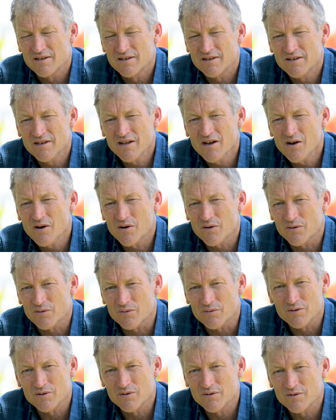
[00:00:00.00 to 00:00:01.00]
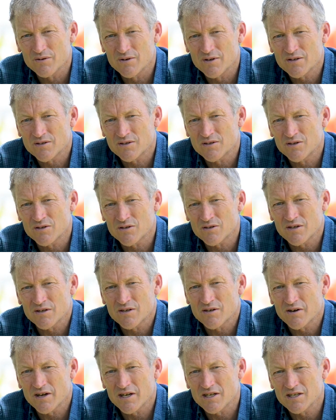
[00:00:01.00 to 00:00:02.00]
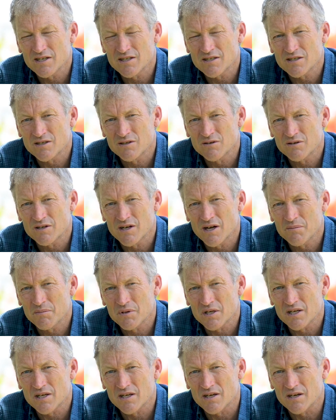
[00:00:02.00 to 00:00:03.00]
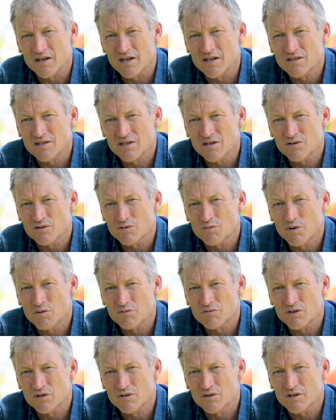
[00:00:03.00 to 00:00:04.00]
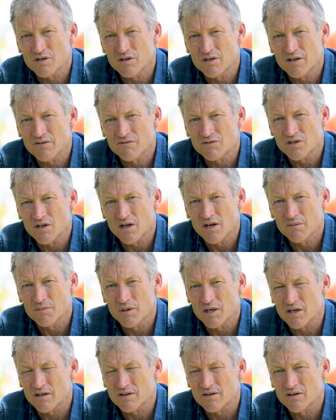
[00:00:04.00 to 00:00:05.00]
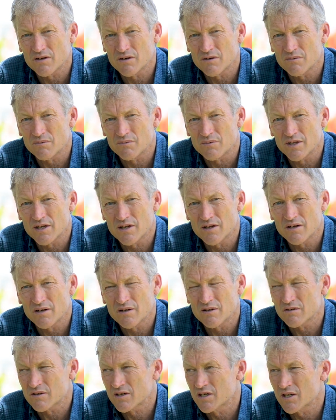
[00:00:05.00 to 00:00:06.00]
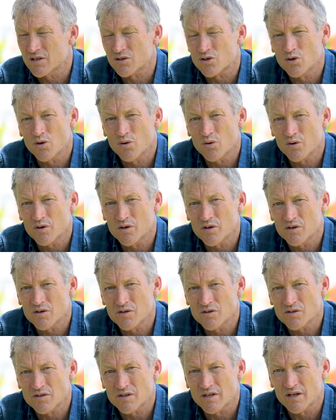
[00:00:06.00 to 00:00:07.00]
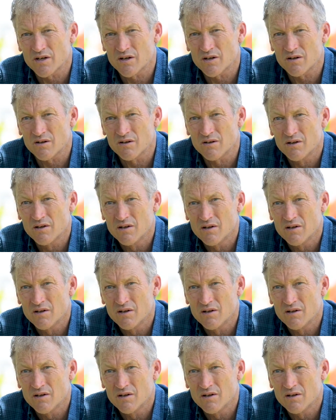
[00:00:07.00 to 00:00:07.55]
no, your idea is too complicated. NGOs won't do a good enough job on it. They'll cut corners. They'll